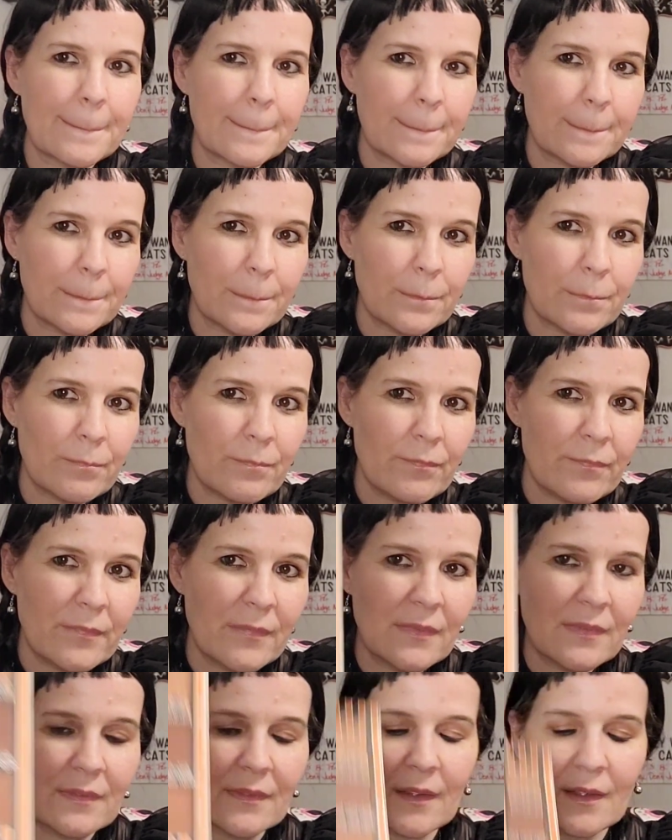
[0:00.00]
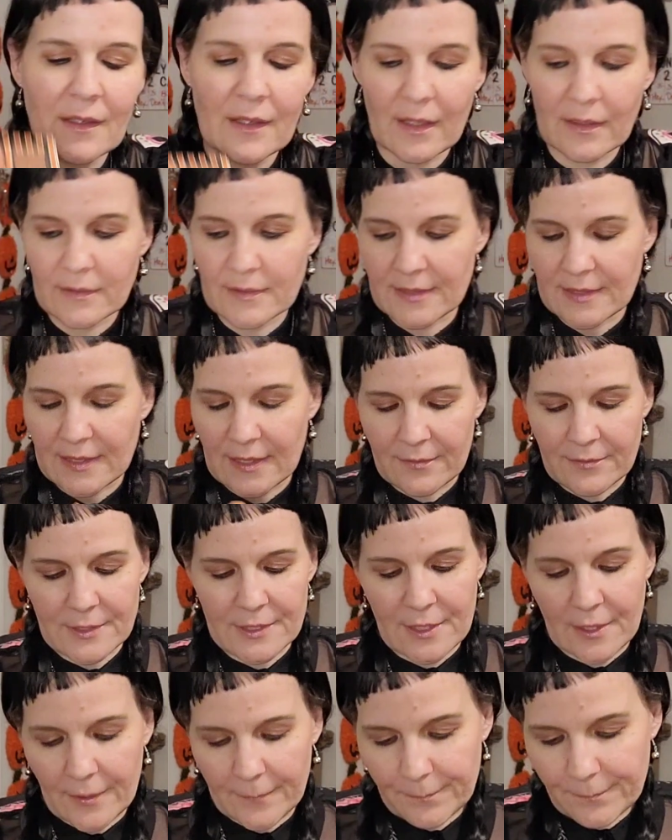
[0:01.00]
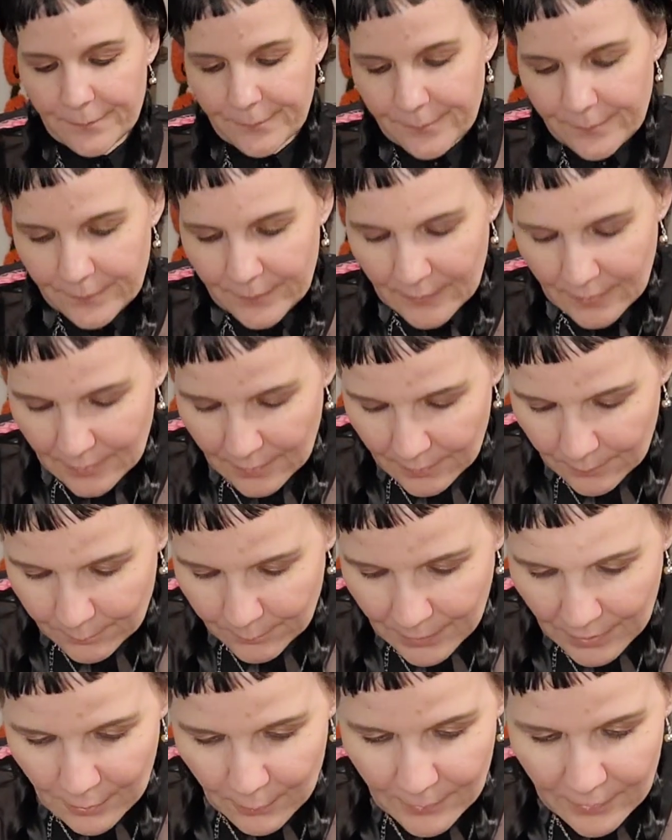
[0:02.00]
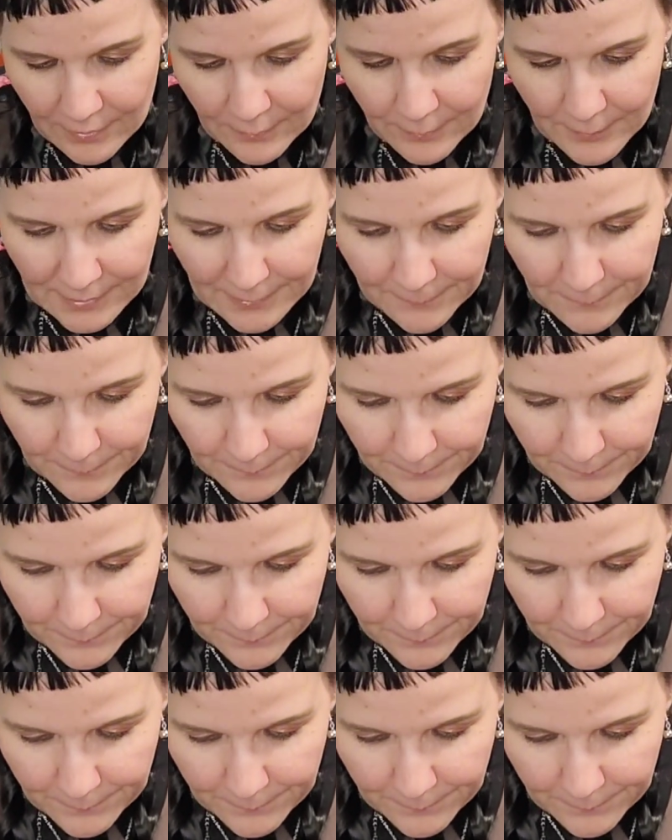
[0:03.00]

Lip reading: on. My color save is on. Bear with me.